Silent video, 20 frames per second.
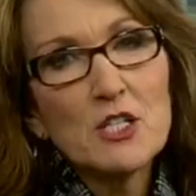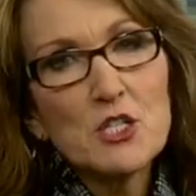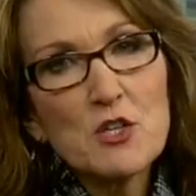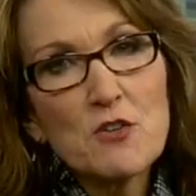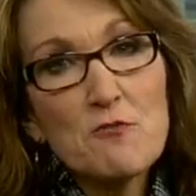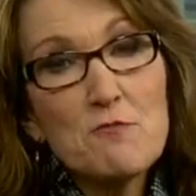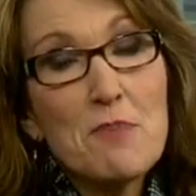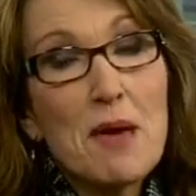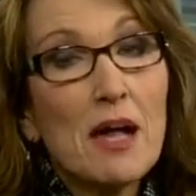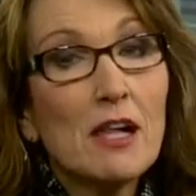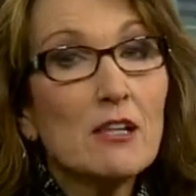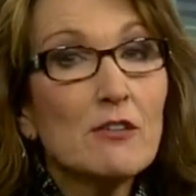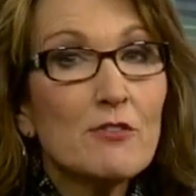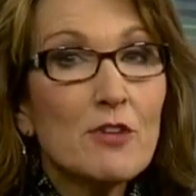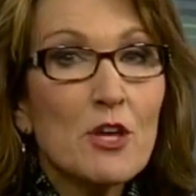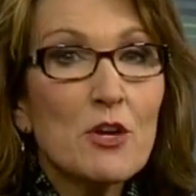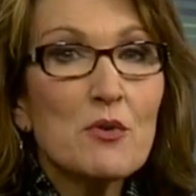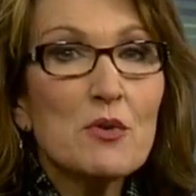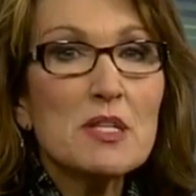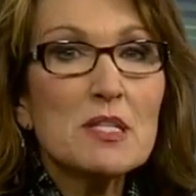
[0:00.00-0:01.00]
College of
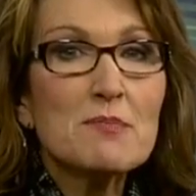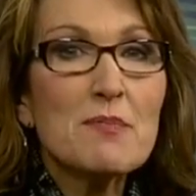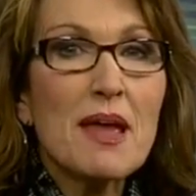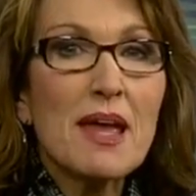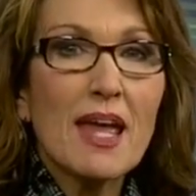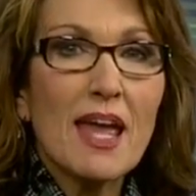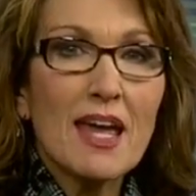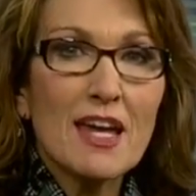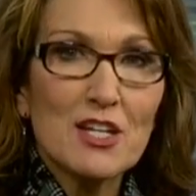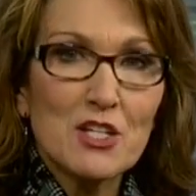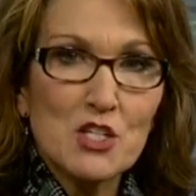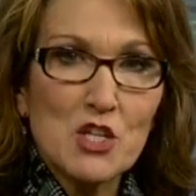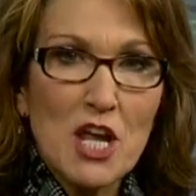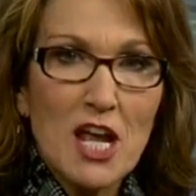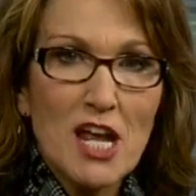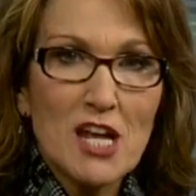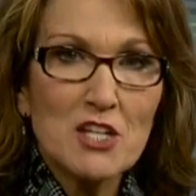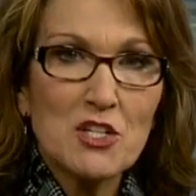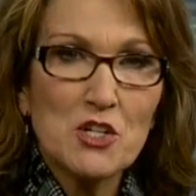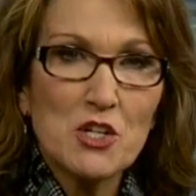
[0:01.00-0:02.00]
Bellevue is making a
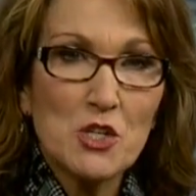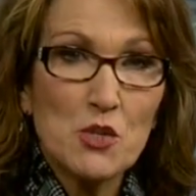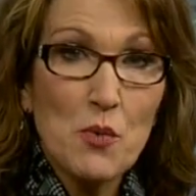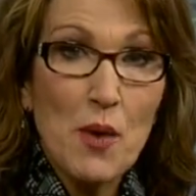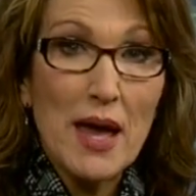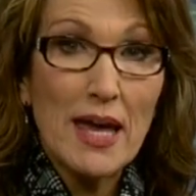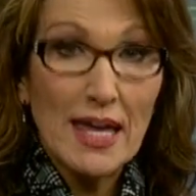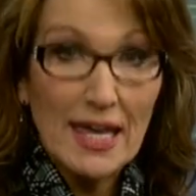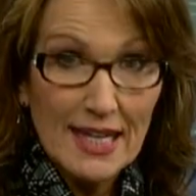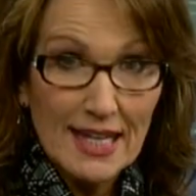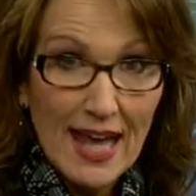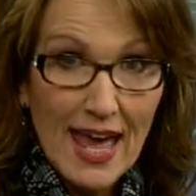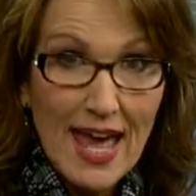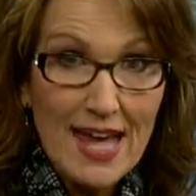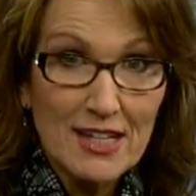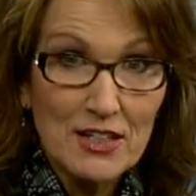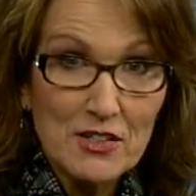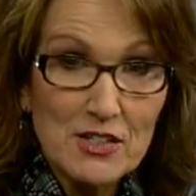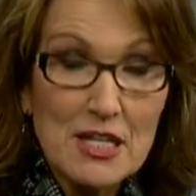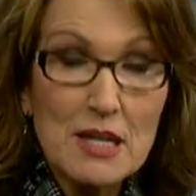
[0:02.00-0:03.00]
change to the way it
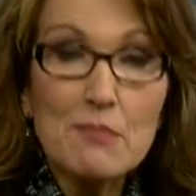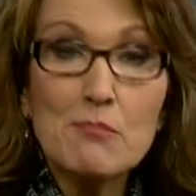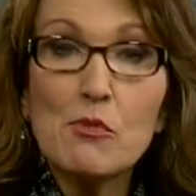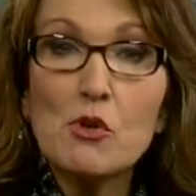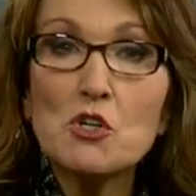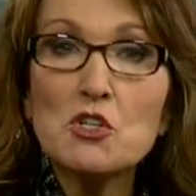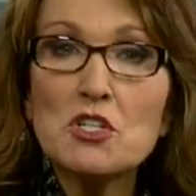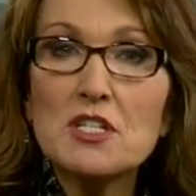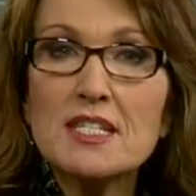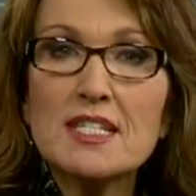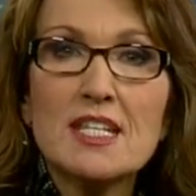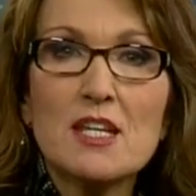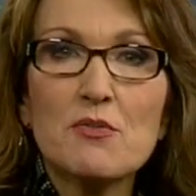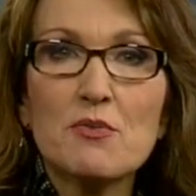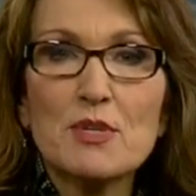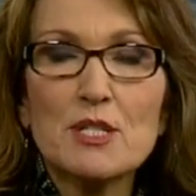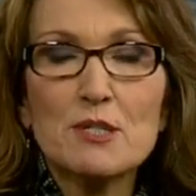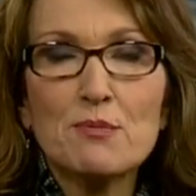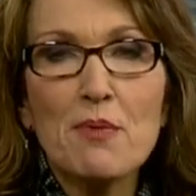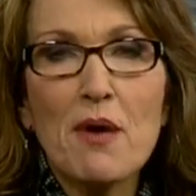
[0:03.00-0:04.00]
handles emergency
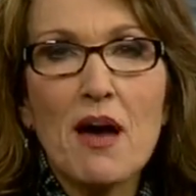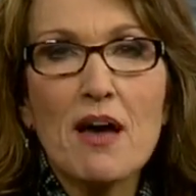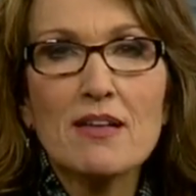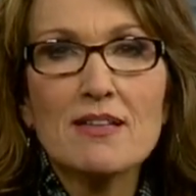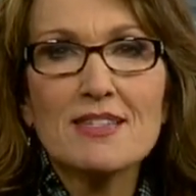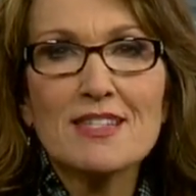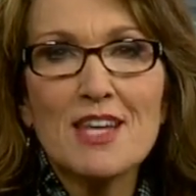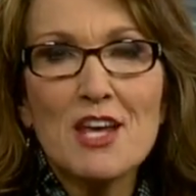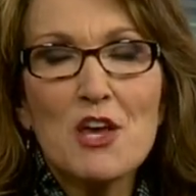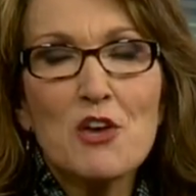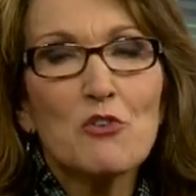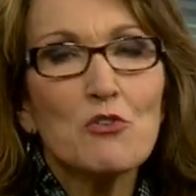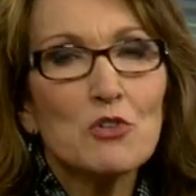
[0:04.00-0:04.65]
response.